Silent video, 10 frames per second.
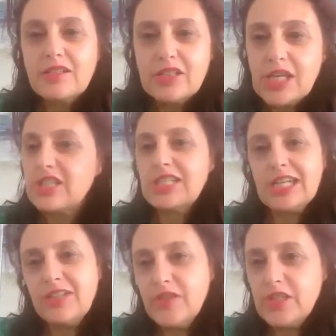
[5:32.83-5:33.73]
take it to
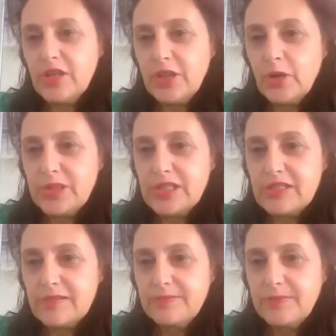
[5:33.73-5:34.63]
any
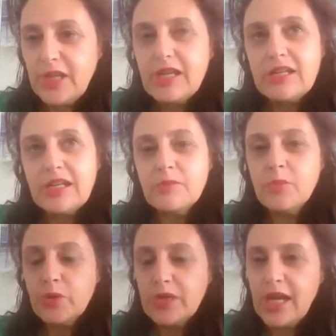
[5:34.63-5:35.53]
physiotherapist. Now,
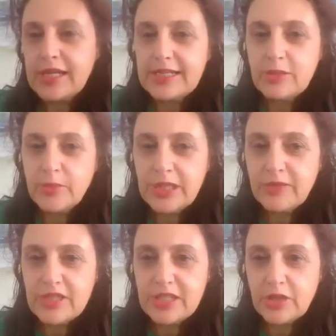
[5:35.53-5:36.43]
more than likely, it'll be a
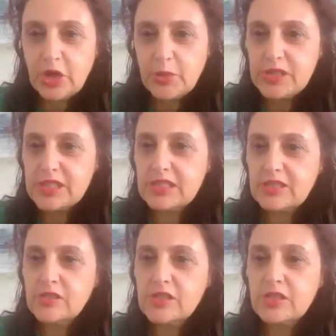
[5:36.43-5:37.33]
physiotherapist
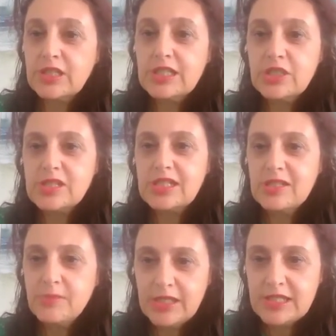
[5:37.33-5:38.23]
who's got an interest
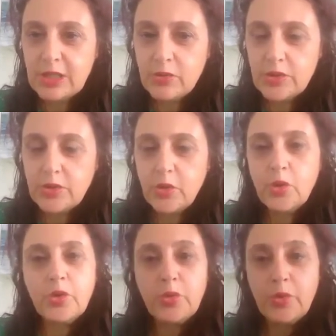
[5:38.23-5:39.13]
in men's health
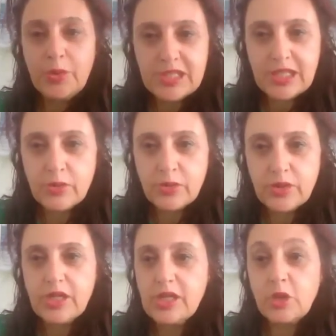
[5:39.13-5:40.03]
or women's health.
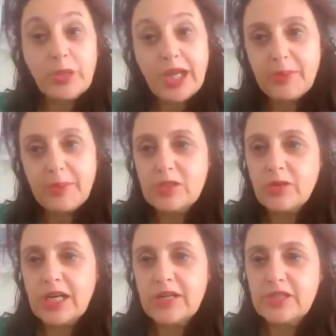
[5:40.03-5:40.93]
They'll be happy to
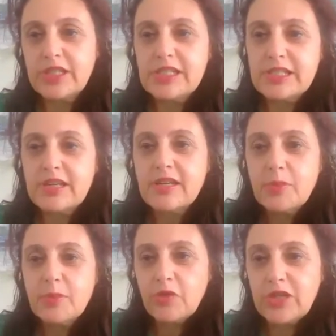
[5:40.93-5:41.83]
look after these
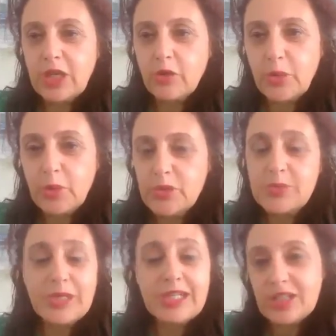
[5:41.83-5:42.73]
pelvic health problems,
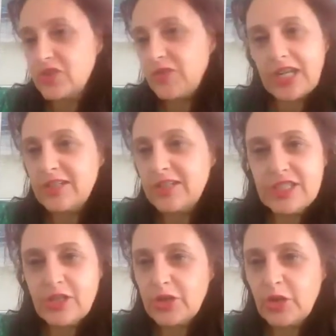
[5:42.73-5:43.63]
but in actual fact, any
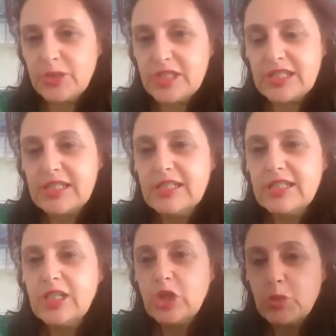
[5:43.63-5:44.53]
physiotherapist
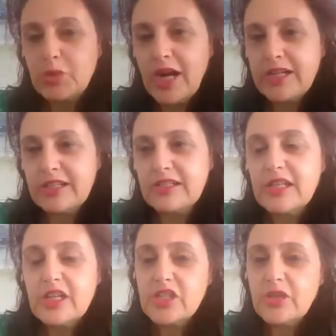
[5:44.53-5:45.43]
could provide it.
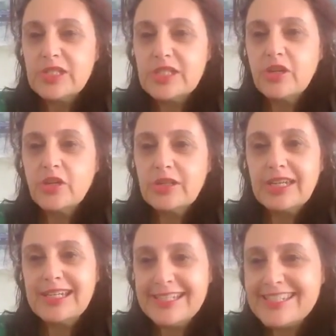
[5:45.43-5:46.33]
So there is no
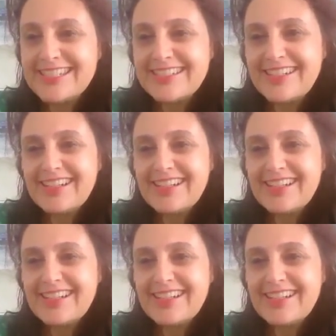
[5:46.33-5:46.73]
list